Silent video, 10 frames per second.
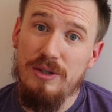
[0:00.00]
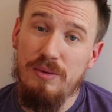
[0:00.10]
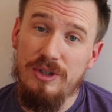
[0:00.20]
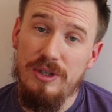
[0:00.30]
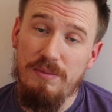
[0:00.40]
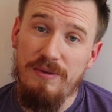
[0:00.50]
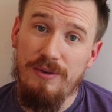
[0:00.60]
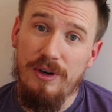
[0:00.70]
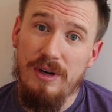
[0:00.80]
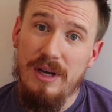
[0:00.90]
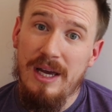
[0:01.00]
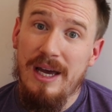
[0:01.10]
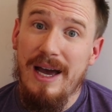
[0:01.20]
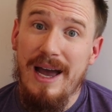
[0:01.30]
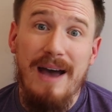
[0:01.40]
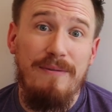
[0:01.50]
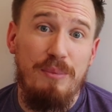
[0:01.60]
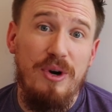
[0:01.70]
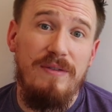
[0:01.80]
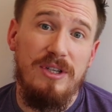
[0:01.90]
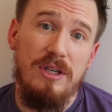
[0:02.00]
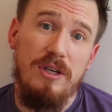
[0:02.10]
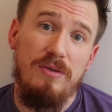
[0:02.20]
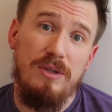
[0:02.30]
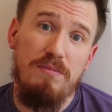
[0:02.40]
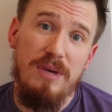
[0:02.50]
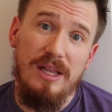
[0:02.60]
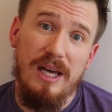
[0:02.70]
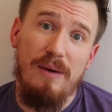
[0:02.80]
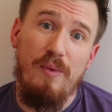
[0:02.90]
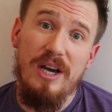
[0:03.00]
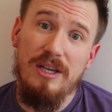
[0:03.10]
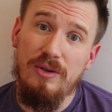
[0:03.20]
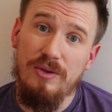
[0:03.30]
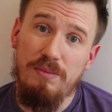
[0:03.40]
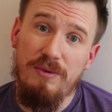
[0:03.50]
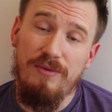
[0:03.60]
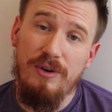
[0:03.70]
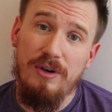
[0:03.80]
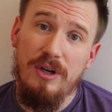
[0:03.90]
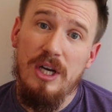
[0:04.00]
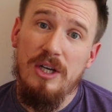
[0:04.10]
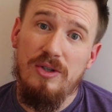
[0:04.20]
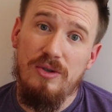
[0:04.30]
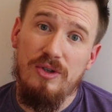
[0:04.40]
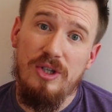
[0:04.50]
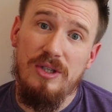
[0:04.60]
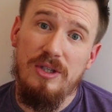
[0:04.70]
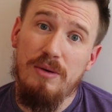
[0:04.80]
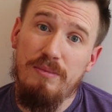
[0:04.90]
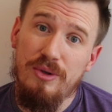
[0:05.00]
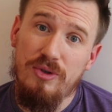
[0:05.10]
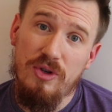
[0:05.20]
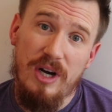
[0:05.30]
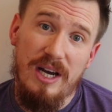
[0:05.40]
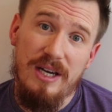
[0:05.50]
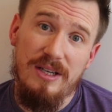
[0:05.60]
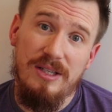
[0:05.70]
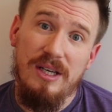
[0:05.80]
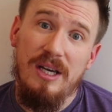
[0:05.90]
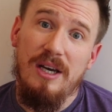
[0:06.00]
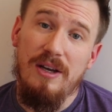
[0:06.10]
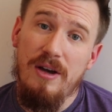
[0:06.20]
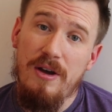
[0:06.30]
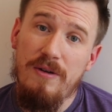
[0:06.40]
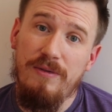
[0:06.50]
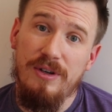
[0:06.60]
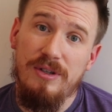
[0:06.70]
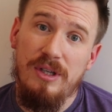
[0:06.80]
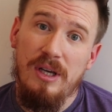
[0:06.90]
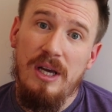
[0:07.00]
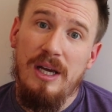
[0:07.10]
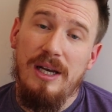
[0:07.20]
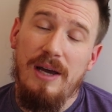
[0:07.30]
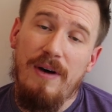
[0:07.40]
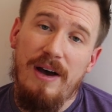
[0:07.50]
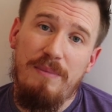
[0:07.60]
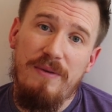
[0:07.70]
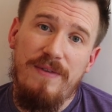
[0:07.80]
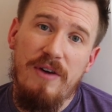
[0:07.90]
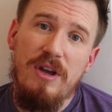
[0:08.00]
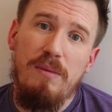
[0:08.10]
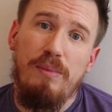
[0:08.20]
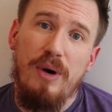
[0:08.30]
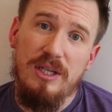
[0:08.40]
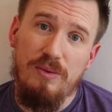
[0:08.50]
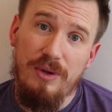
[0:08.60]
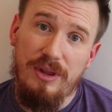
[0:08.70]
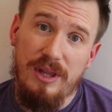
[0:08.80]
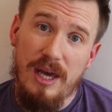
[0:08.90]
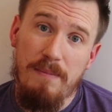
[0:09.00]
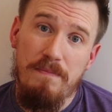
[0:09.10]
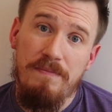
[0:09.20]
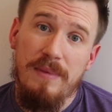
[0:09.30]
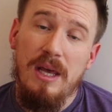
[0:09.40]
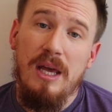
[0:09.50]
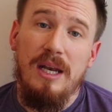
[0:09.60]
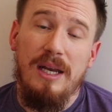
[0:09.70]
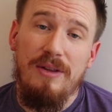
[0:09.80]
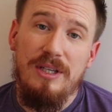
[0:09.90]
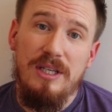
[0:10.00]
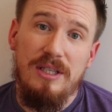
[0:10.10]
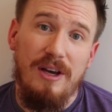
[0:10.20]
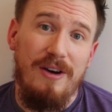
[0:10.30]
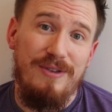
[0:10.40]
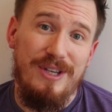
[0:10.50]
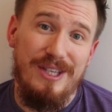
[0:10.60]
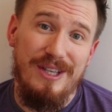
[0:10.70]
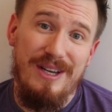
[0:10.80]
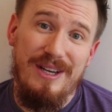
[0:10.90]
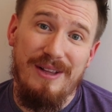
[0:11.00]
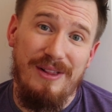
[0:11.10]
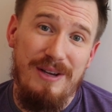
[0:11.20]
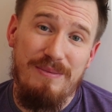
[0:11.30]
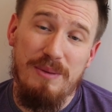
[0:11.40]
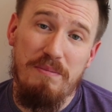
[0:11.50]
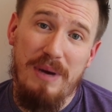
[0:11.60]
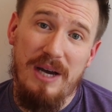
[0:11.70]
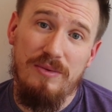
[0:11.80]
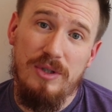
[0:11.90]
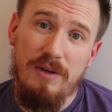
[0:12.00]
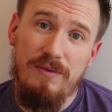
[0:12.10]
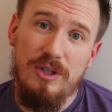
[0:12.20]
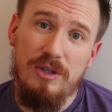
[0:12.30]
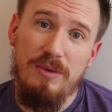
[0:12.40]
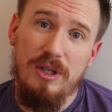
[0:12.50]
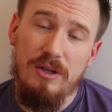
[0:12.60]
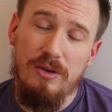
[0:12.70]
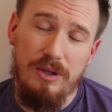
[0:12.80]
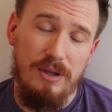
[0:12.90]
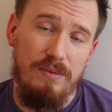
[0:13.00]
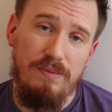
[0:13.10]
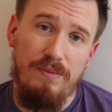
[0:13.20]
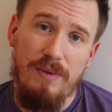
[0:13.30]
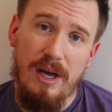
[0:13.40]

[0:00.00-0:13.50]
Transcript: dishwashers before. I have previously used MIELE white goods before, such as tumble dryers and hoovers. Now, I've been very impressed with them. Now this is obviously leaps and bounds over some of the other